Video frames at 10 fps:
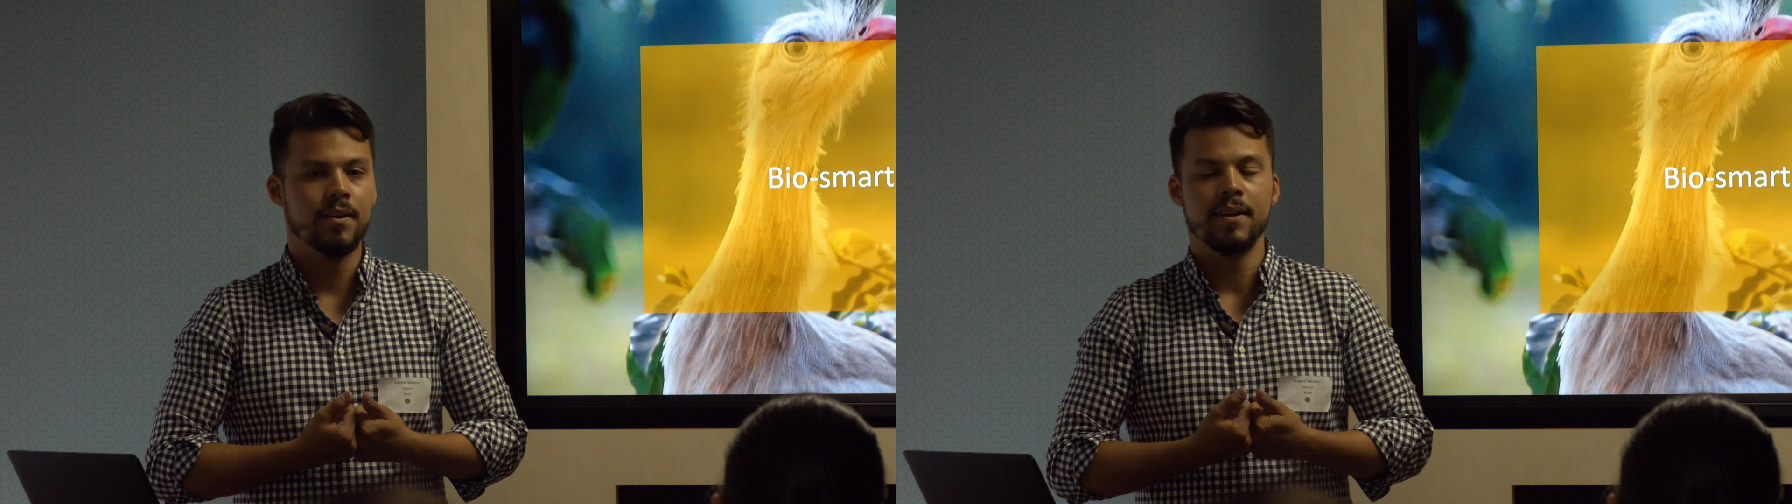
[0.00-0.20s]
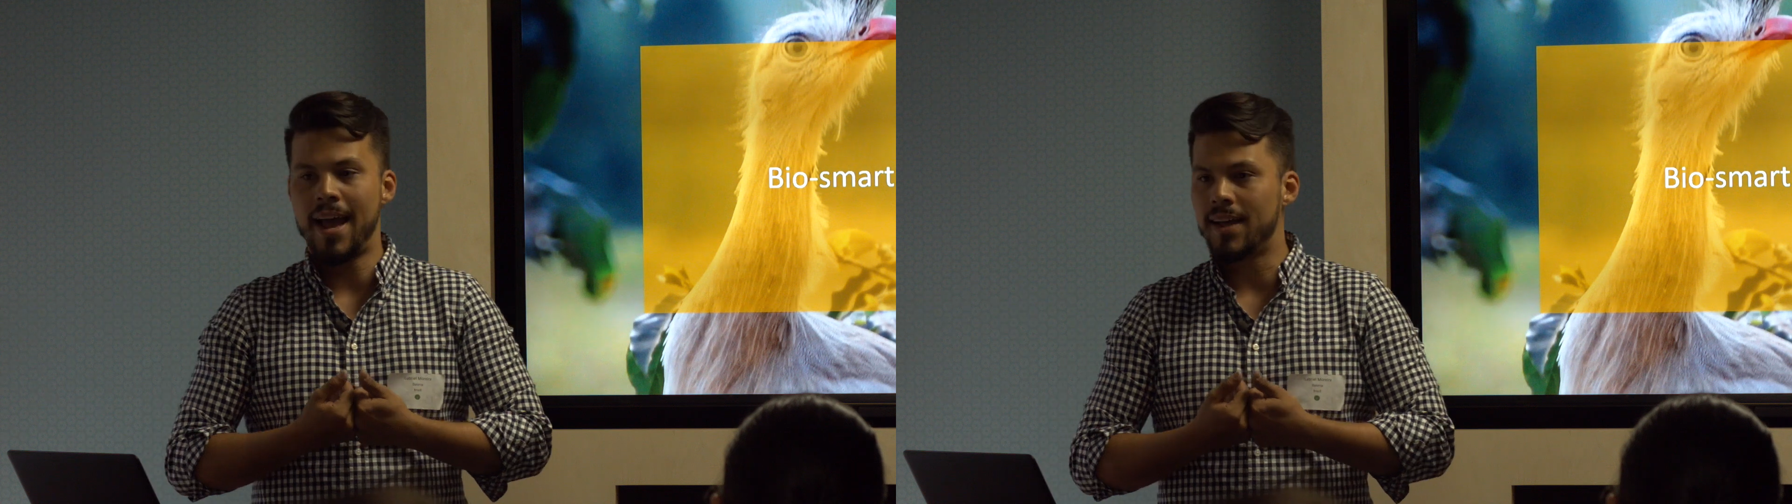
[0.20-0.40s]

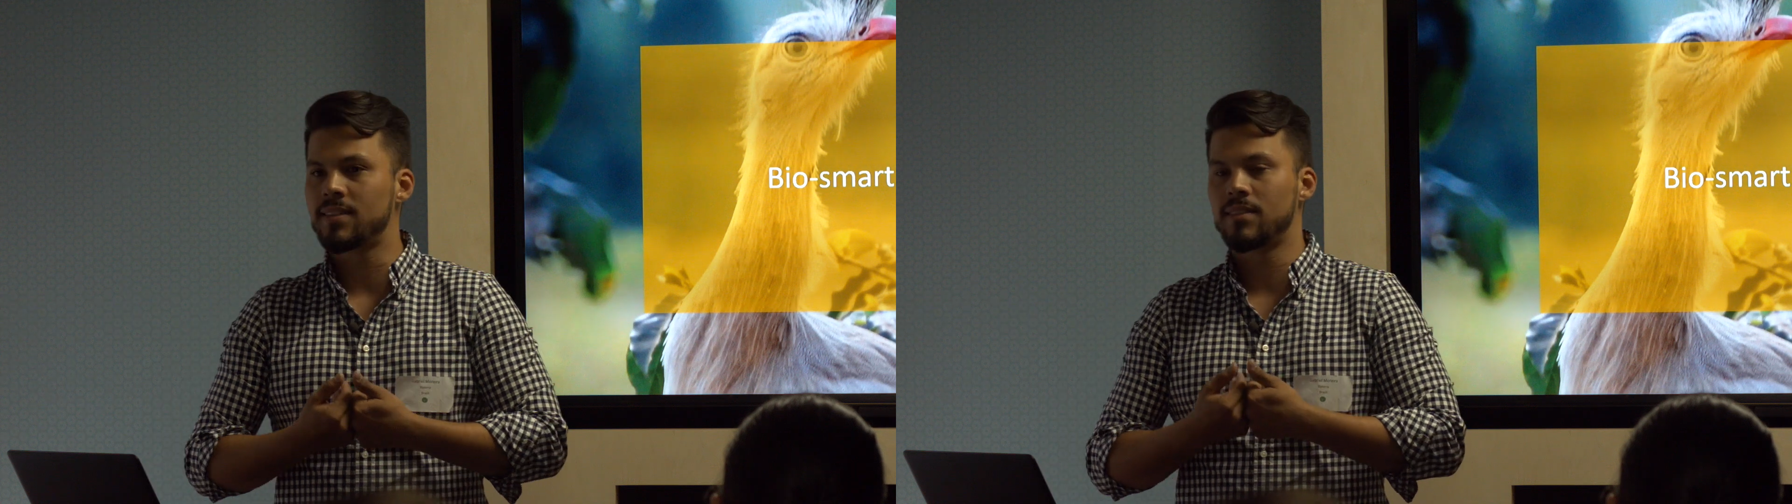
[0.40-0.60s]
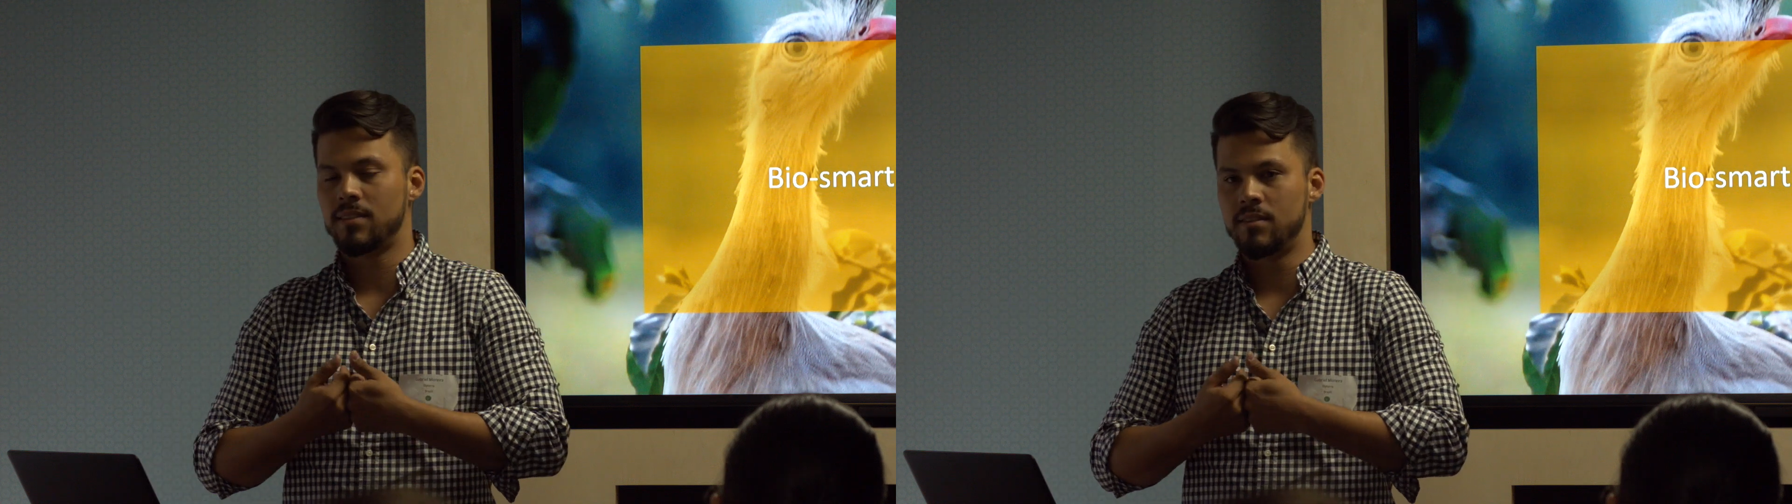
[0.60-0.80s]

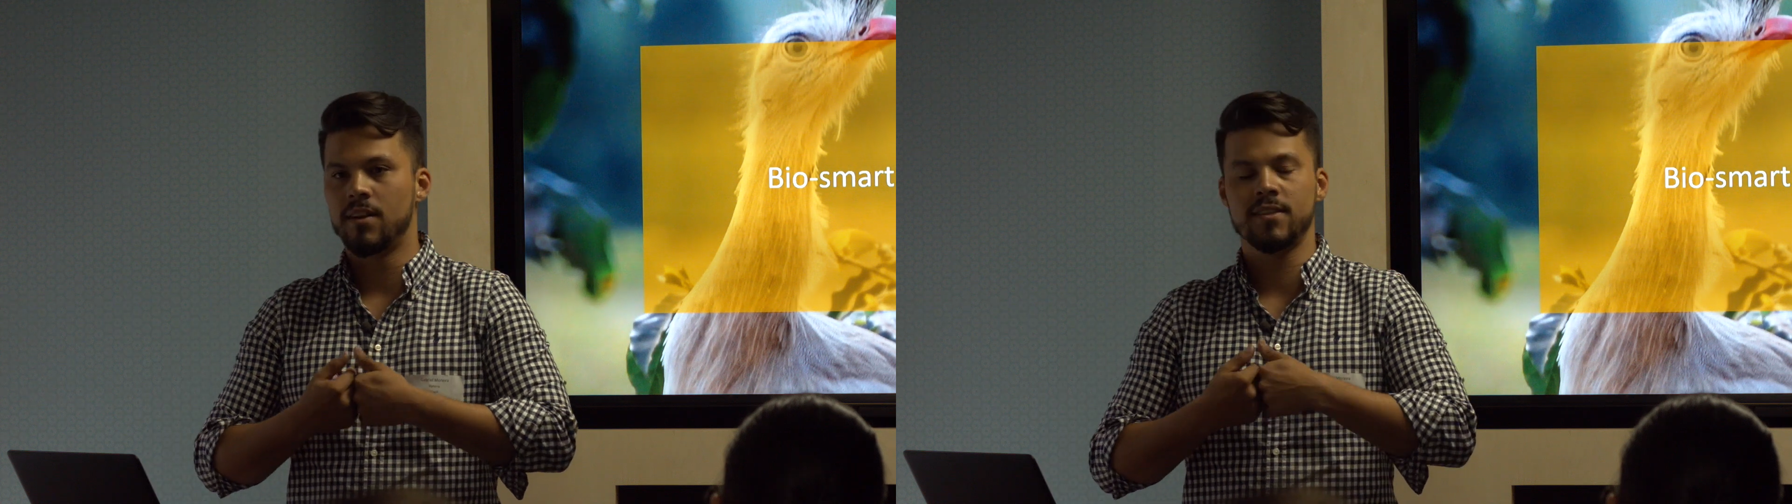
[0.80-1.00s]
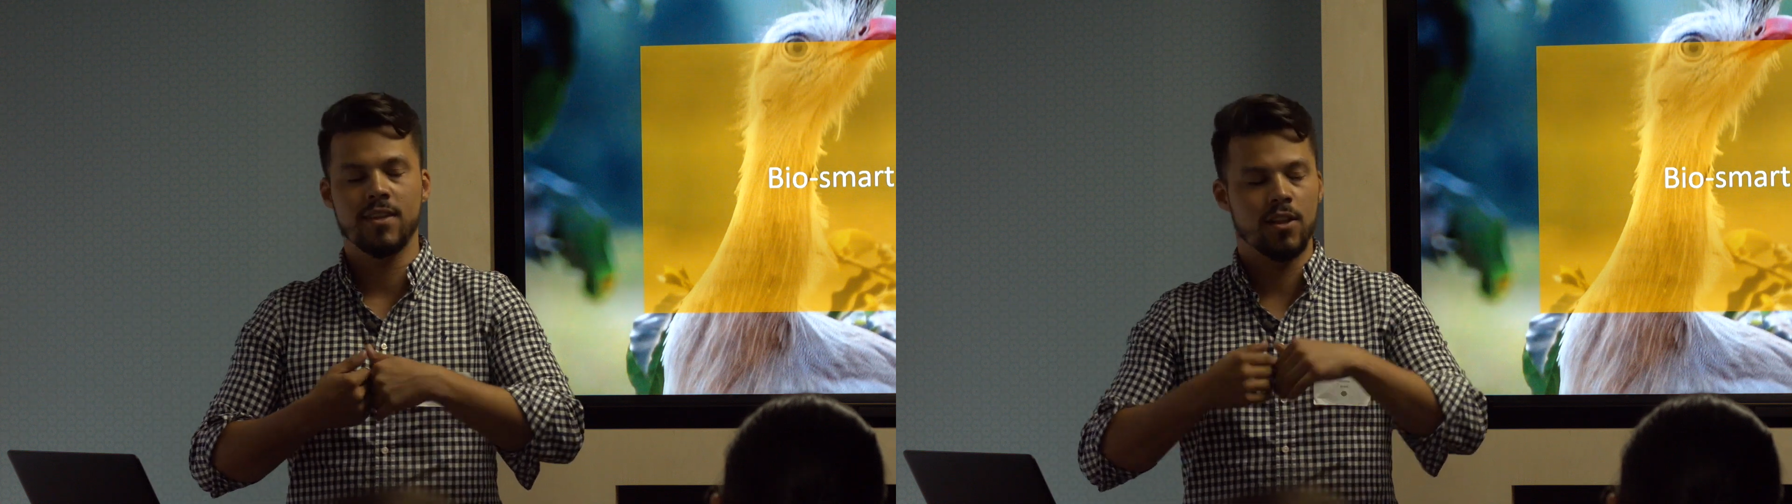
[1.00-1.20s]
Yes,
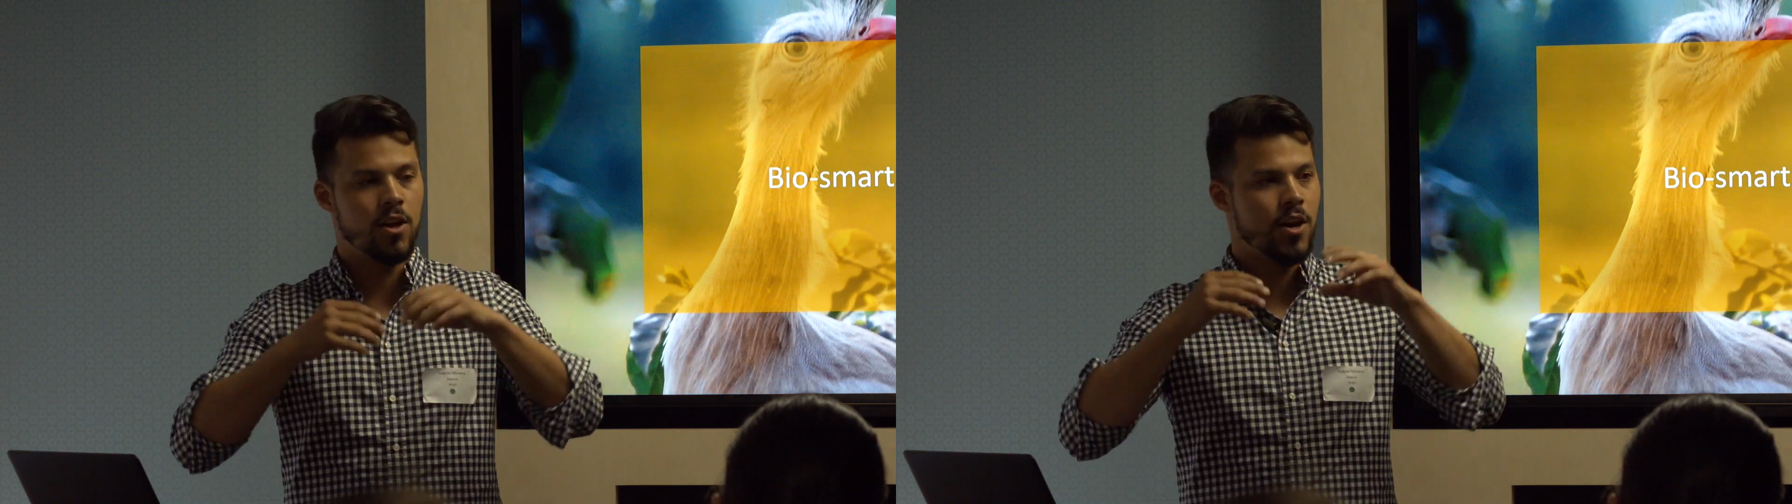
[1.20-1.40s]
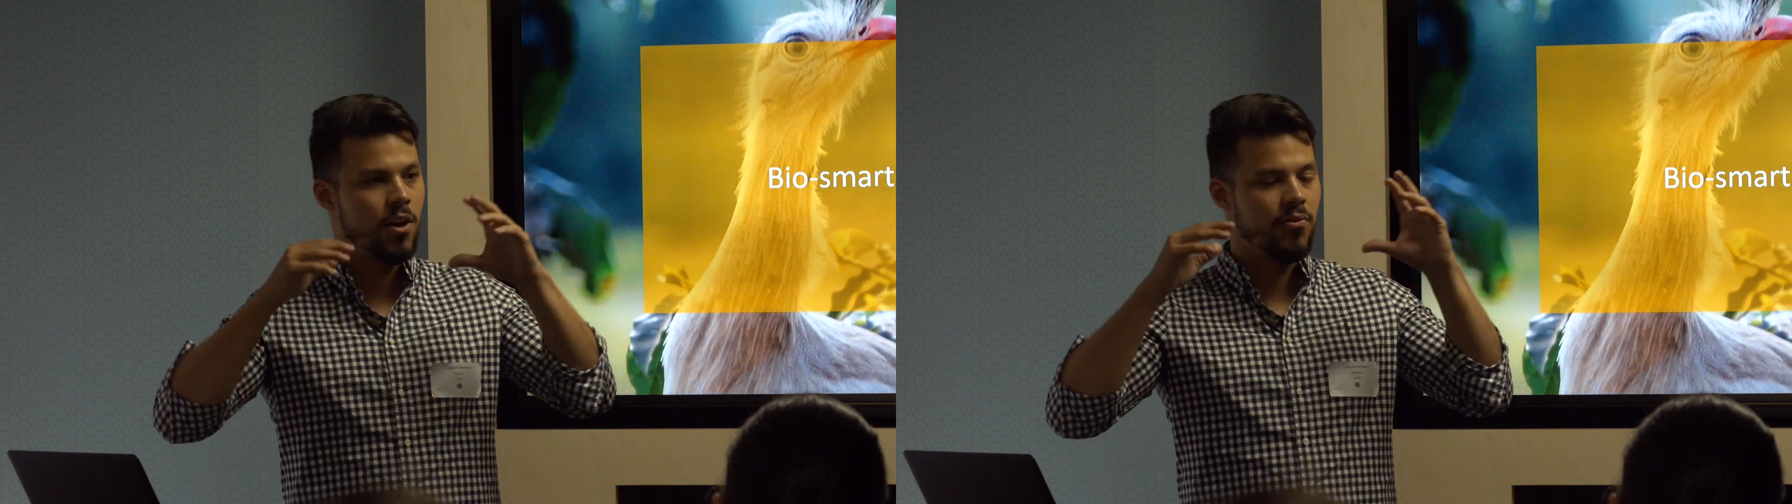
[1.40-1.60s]
there is a
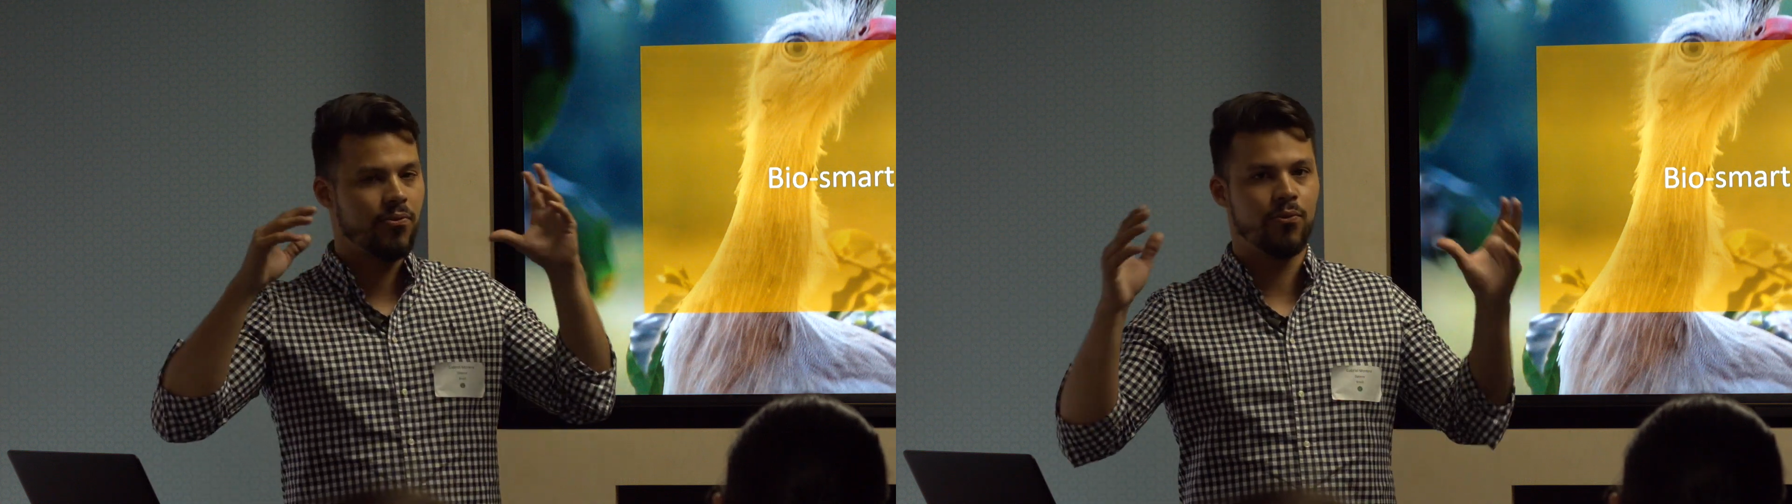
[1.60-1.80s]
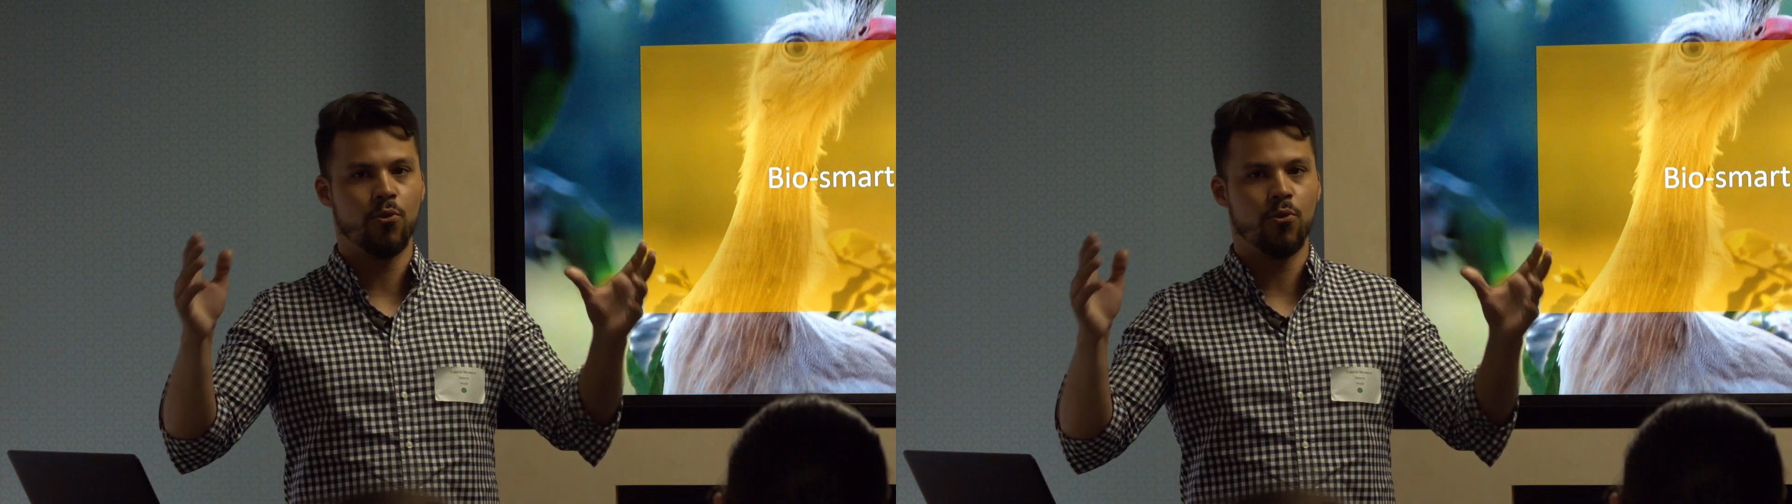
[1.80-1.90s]
lot of